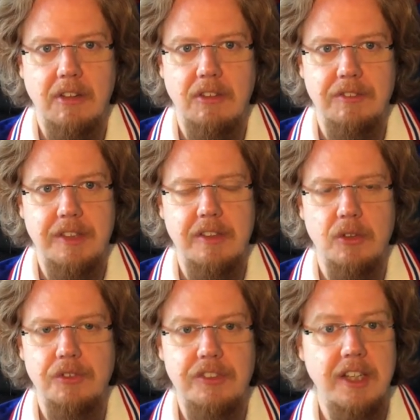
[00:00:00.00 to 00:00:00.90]
of that
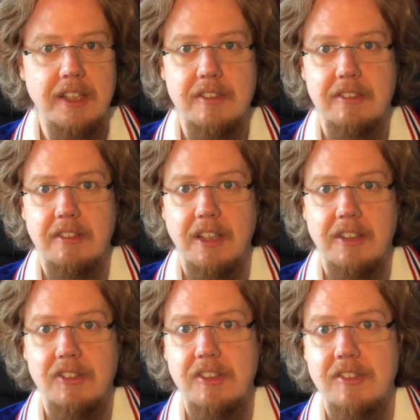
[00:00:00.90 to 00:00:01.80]
offside
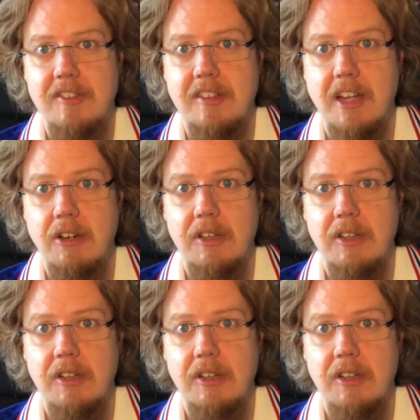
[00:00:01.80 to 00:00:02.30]
exists now